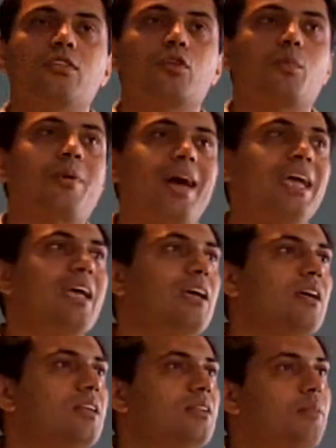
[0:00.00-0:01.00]
So, my
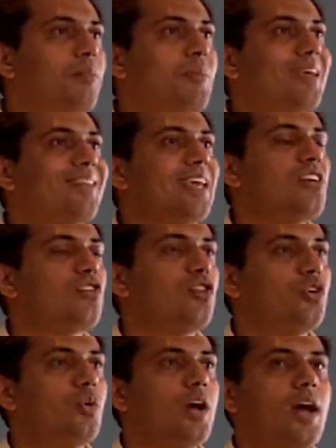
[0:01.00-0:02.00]
message
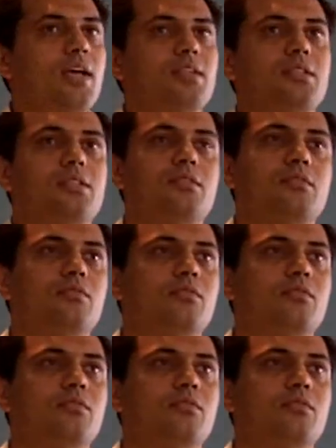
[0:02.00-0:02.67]
to you guys is